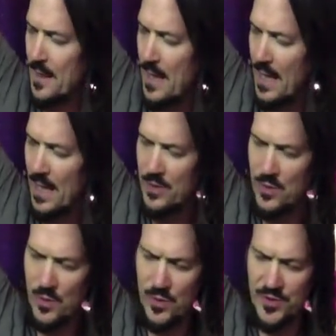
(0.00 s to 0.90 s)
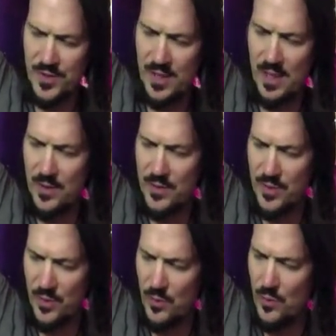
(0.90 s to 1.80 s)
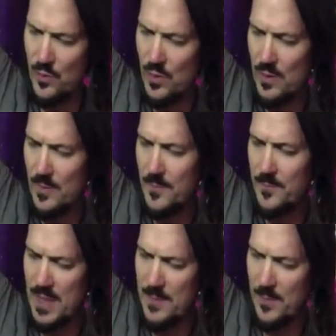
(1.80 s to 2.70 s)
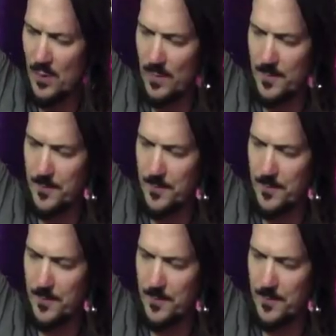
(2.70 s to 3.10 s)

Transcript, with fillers: and you see two people